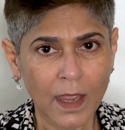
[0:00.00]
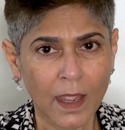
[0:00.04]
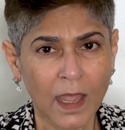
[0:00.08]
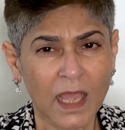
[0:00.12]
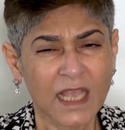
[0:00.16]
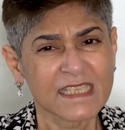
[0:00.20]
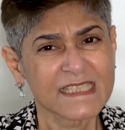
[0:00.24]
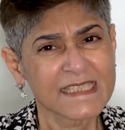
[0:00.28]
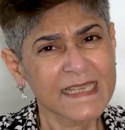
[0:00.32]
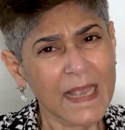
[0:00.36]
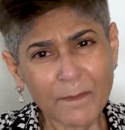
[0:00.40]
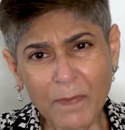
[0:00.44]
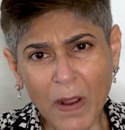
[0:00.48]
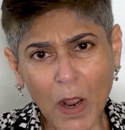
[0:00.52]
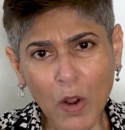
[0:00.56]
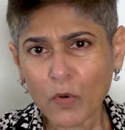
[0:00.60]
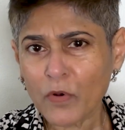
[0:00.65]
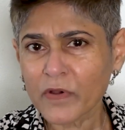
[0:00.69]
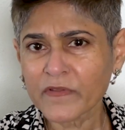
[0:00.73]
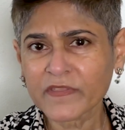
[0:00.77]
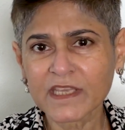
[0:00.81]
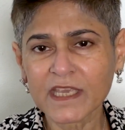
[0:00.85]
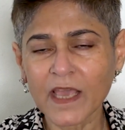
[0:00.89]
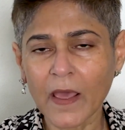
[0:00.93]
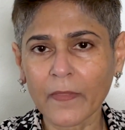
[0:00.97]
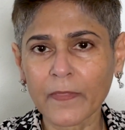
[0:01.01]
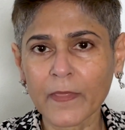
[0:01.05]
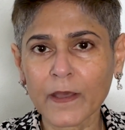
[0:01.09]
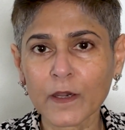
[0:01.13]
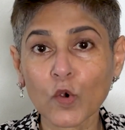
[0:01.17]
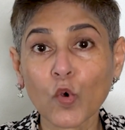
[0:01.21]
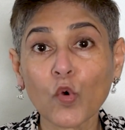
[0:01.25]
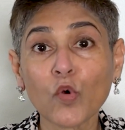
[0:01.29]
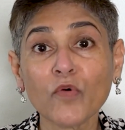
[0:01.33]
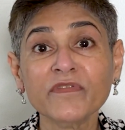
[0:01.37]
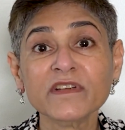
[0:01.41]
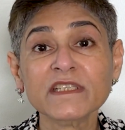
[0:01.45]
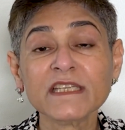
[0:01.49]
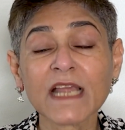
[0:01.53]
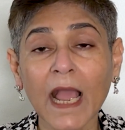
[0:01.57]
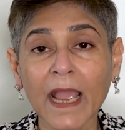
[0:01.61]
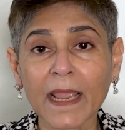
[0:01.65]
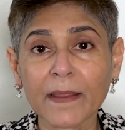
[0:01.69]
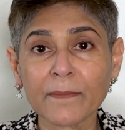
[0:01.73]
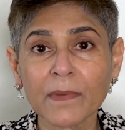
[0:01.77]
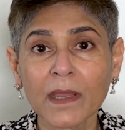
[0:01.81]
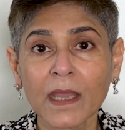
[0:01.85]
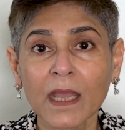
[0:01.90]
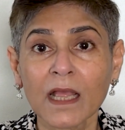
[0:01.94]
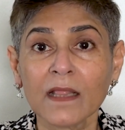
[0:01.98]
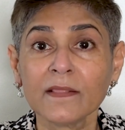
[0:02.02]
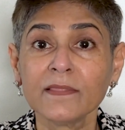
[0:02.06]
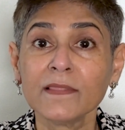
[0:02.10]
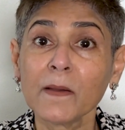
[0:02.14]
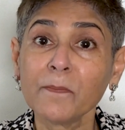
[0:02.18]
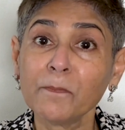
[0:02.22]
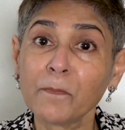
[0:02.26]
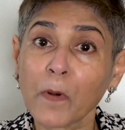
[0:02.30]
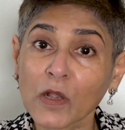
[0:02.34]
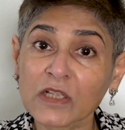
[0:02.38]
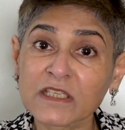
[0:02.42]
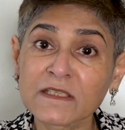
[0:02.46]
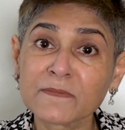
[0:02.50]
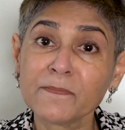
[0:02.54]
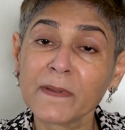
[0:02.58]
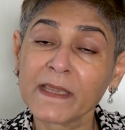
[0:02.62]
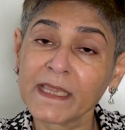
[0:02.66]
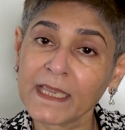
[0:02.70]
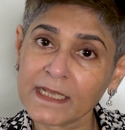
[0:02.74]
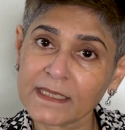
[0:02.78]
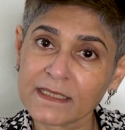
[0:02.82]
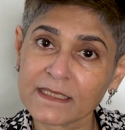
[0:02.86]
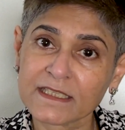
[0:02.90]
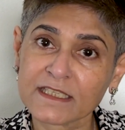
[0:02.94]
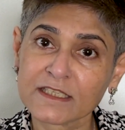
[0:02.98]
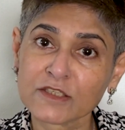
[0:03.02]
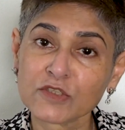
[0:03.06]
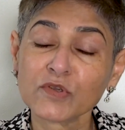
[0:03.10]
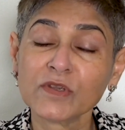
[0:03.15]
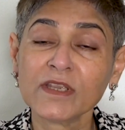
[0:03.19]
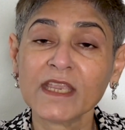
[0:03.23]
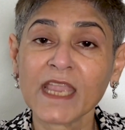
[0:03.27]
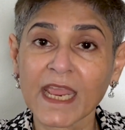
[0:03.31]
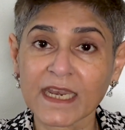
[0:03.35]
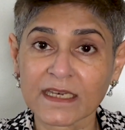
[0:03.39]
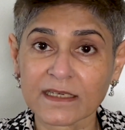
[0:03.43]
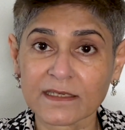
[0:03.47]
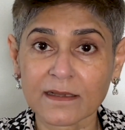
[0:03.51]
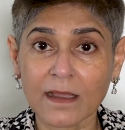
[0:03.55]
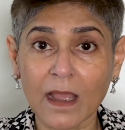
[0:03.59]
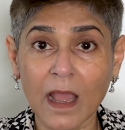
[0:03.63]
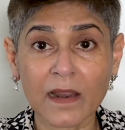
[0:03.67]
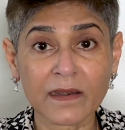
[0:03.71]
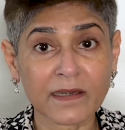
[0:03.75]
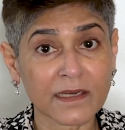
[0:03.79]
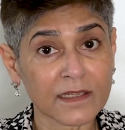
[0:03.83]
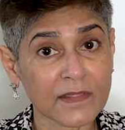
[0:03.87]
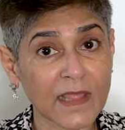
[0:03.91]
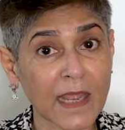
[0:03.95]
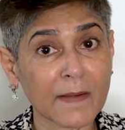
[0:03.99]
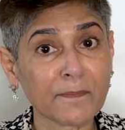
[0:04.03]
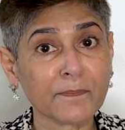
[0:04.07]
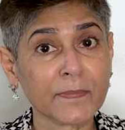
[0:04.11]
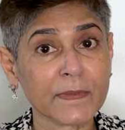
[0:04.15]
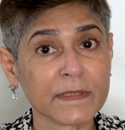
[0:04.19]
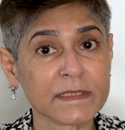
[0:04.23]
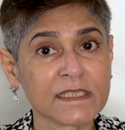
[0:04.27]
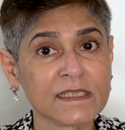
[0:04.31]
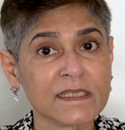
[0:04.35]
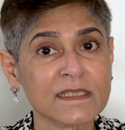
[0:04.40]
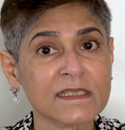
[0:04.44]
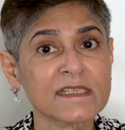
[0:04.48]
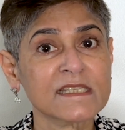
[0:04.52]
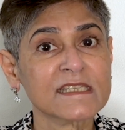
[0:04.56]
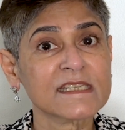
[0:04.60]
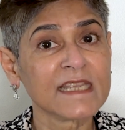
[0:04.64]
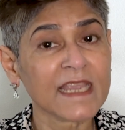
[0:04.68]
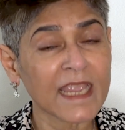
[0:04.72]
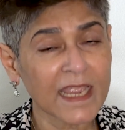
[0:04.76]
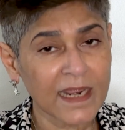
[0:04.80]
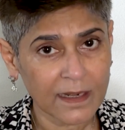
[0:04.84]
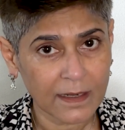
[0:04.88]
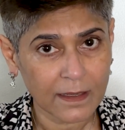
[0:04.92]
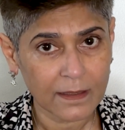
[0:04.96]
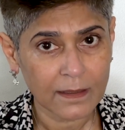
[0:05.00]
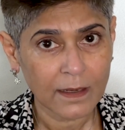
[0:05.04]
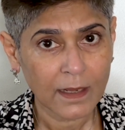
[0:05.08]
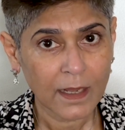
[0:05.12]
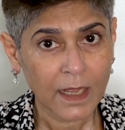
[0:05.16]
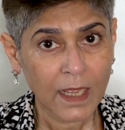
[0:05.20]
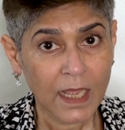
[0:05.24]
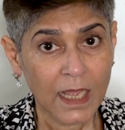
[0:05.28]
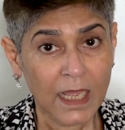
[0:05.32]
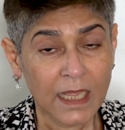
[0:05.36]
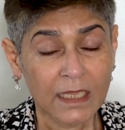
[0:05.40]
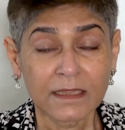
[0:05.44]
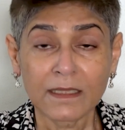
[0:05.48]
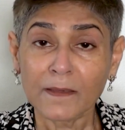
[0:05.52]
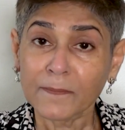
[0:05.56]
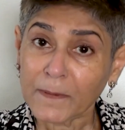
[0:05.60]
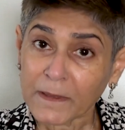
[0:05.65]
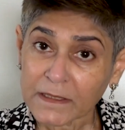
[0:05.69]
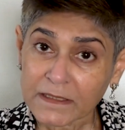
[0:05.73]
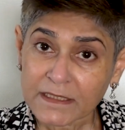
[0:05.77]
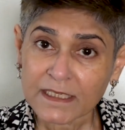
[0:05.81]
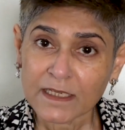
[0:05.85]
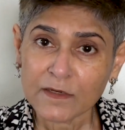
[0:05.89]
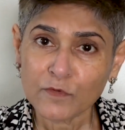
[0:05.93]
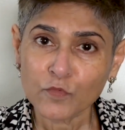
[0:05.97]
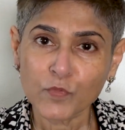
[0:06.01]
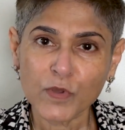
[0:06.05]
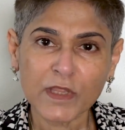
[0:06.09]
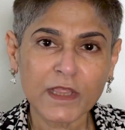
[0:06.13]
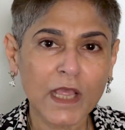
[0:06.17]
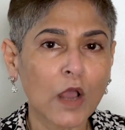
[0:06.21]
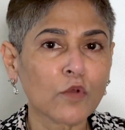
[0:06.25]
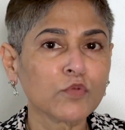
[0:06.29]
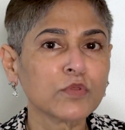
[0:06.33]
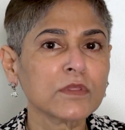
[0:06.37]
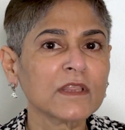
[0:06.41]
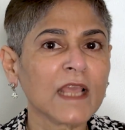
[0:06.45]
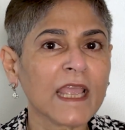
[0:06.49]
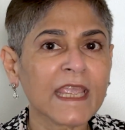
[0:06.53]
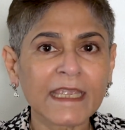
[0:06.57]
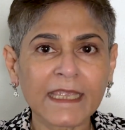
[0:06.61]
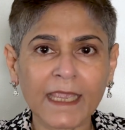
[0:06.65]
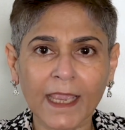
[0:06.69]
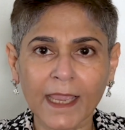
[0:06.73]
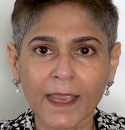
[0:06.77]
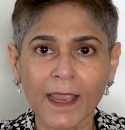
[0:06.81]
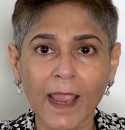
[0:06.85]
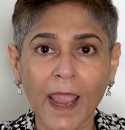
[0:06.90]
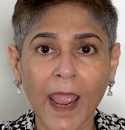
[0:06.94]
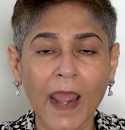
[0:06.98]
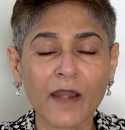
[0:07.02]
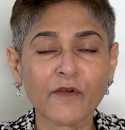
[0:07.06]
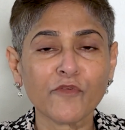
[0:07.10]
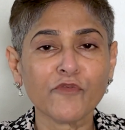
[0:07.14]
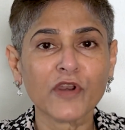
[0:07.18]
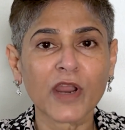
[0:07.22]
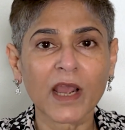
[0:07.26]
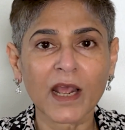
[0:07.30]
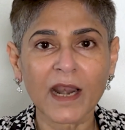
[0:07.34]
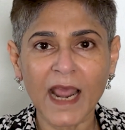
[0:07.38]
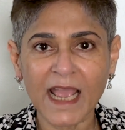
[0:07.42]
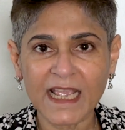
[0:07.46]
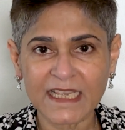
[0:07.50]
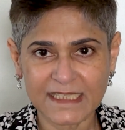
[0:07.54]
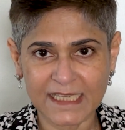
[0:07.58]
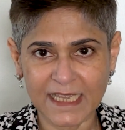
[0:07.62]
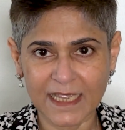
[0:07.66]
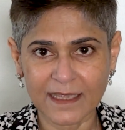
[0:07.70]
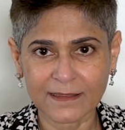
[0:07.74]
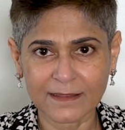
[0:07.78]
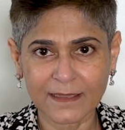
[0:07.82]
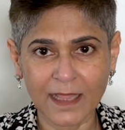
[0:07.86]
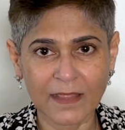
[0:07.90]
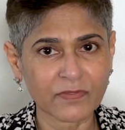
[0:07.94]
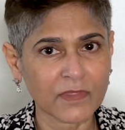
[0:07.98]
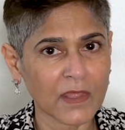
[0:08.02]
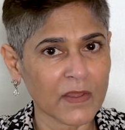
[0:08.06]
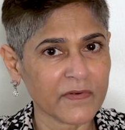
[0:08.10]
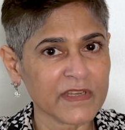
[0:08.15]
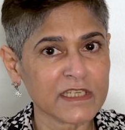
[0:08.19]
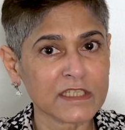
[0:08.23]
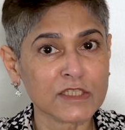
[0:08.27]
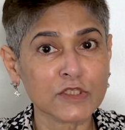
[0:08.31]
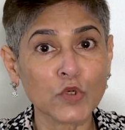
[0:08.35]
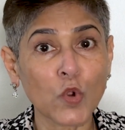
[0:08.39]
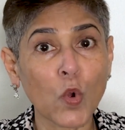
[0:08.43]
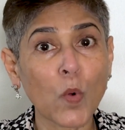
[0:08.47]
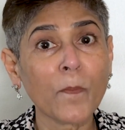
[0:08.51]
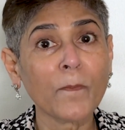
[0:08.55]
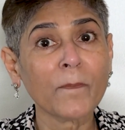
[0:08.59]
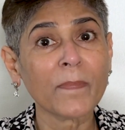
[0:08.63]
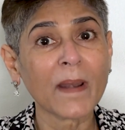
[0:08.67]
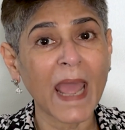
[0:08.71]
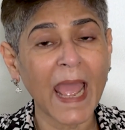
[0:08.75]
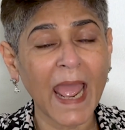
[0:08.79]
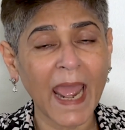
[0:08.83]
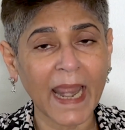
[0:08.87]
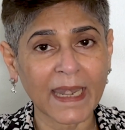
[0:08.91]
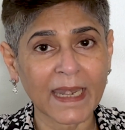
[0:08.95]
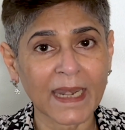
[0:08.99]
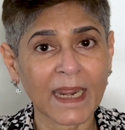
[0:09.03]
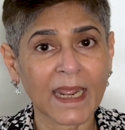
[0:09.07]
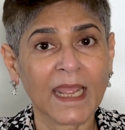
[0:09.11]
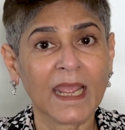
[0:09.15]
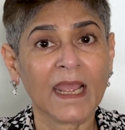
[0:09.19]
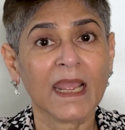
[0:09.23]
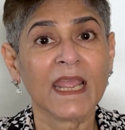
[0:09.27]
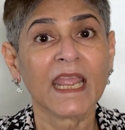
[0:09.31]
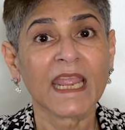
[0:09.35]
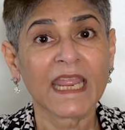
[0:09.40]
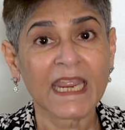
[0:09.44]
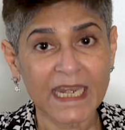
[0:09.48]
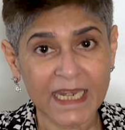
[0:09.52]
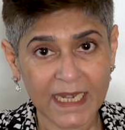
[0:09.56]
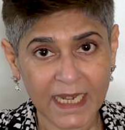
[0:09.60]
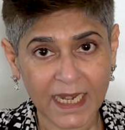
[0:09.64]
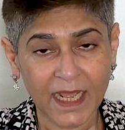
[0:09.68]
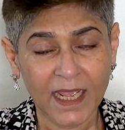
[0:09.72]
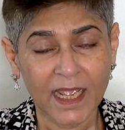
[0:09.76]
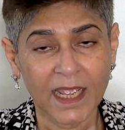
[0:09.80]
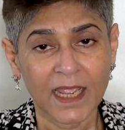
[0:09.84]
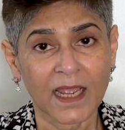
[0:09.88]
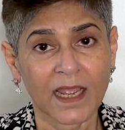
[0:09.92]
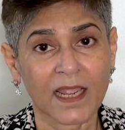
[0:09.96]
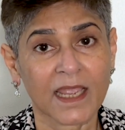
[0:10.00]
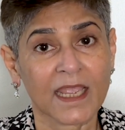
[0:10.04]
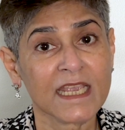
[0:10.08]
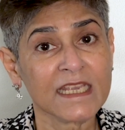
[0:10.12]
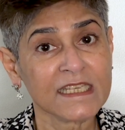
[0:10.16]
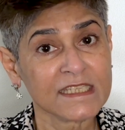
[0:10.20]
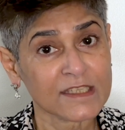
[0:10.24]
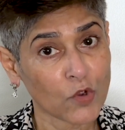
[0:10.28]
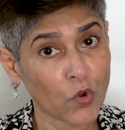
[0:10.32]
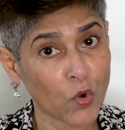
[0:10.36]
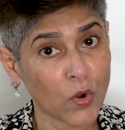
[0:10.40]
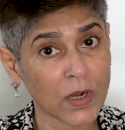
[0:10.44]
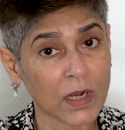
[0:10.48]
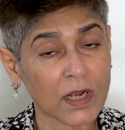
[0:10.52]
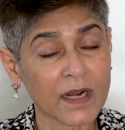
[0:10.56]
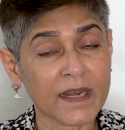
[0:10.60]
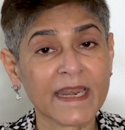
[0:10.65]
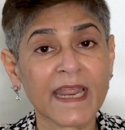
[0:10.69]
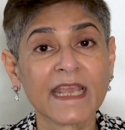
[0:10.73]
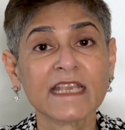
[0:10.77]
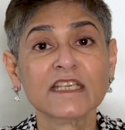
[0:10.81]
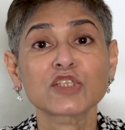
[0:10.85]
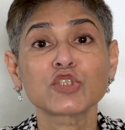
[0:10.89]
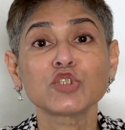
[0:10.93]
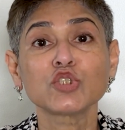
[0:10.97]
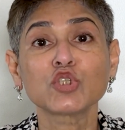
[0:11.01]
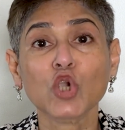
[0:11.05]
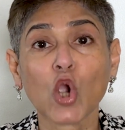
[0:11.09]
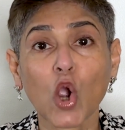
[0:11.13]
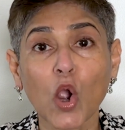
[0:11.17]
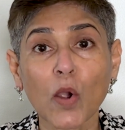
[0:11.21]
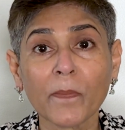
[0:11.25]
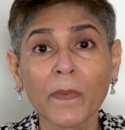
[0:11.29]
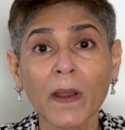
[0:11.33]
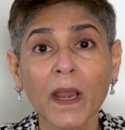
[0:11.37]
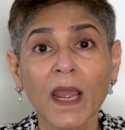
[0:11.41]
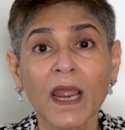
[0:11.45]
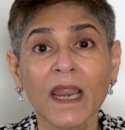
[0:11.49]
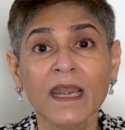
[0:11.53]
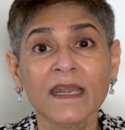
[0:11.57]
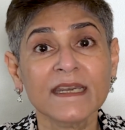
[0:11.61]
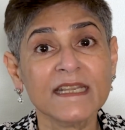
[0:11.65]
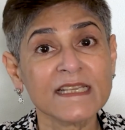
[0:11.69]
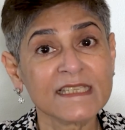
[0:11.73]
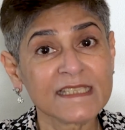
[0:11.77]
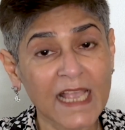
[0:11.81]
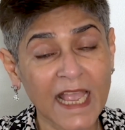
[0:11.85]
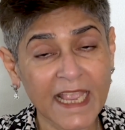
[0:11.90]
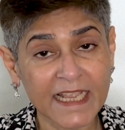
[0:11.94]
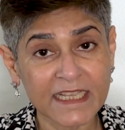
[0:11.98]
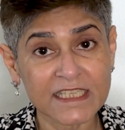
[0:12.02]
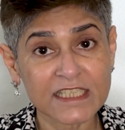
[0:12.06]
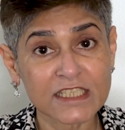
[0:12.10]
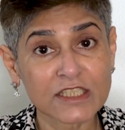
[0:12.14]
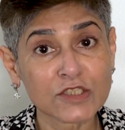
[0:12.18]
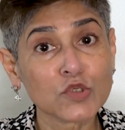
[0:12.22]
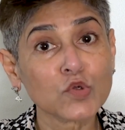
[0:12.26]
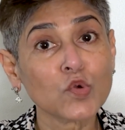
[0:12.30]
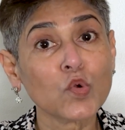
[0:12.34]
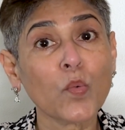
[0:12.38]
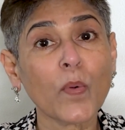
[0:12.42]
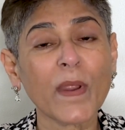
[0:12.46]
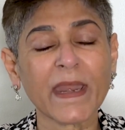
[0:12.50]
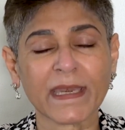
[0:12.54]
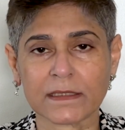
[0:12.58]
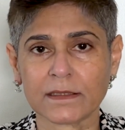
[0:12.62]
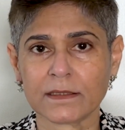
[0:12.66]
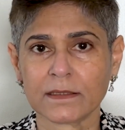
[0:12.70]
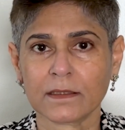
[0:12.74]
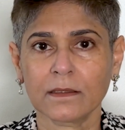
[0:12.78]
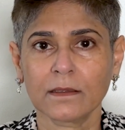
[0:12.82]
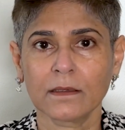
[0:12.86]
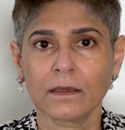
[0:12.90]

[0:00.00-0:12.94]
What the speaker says: Somehow or the other, over time, the boss begins to get under that person's skin. The person, without thinking and realizing that there is no plan in his or her next job, decides to quit.